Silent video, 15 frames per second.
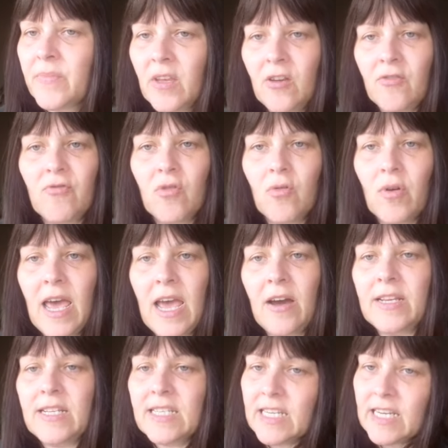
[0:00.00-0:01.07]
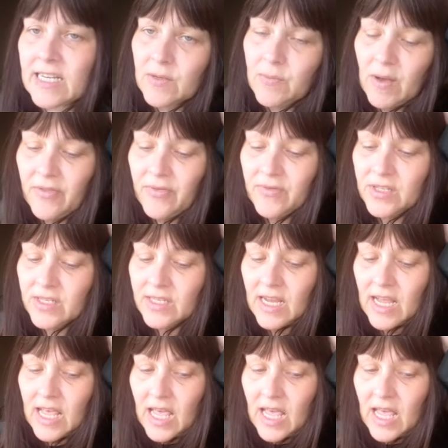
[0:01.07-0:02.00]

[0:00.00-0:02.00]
you're all out in 6 months.